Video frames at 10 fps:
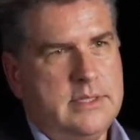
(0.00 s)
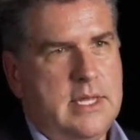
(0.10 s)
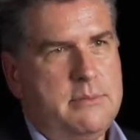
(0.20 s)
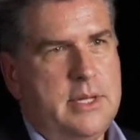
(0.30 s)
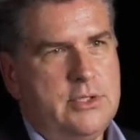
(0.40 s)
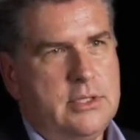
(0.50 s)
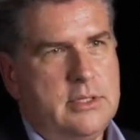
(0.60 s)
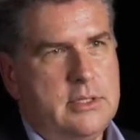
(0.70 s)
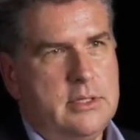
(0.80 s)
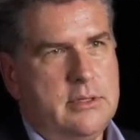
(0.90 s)
had
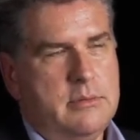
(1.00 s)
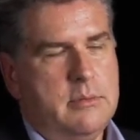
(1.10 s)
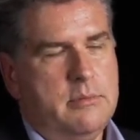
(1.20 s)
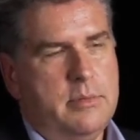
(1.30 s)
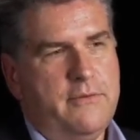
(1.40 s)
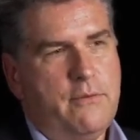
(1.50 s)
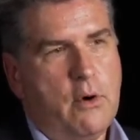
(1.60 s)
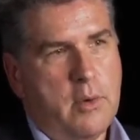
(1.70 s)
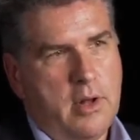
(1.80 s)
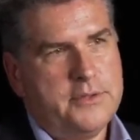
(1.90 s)
mentioned
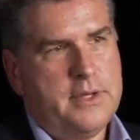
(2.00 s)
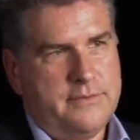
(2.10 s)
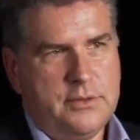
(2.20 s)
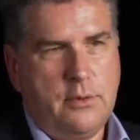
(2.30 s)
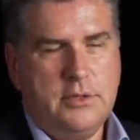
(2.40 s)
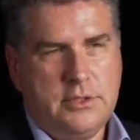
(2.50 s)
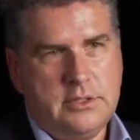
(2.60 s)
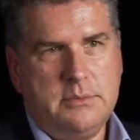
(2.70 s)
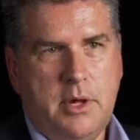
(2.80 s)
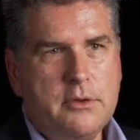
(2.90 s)
before, we also have storage
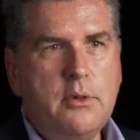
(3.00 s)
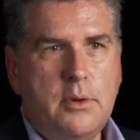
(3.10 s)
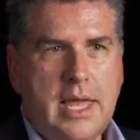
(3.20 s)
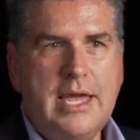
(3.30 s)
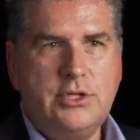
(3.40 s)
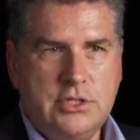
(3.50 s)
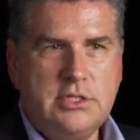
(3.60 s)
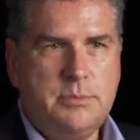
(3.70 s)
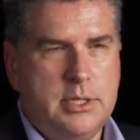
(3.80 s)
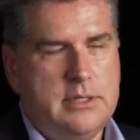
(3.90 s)
in some other
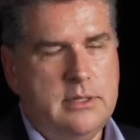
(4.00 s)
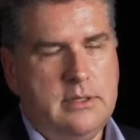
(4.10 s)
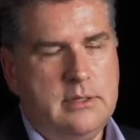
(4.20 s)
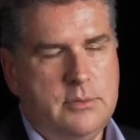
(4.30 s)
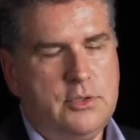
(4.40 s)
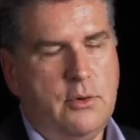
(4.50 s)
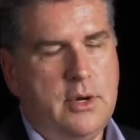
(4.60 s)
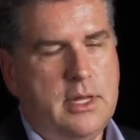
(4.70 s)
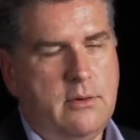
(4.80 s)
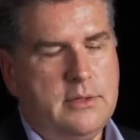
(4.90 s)
locations, but the
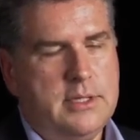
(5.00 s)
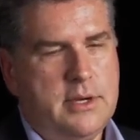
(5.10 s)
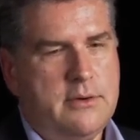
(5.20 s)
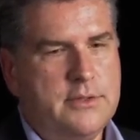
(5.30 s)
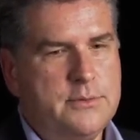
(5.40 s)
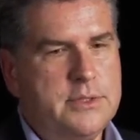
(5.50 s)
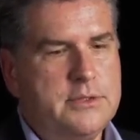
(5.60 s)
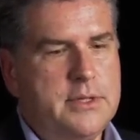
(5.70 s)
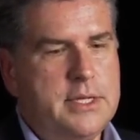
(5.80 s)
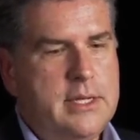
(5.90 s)
majority hold it here in
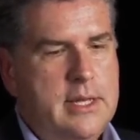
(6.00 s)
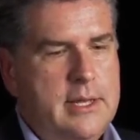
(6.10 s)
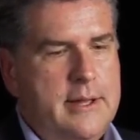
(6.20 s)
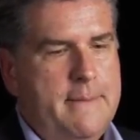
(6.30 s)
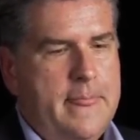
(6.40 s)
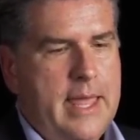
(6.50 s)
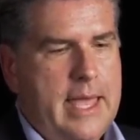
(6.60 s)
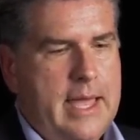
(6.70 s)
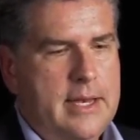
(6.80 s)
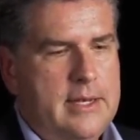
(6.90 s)
Switzerland.
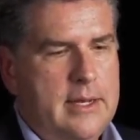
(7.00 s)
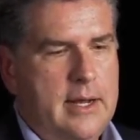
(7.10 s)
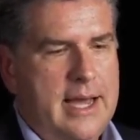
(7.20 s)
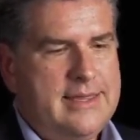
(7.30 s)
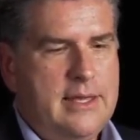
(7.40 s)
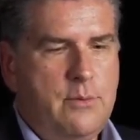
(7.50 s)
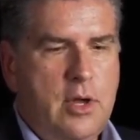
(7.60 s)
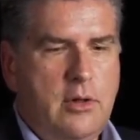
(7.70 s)
And I think we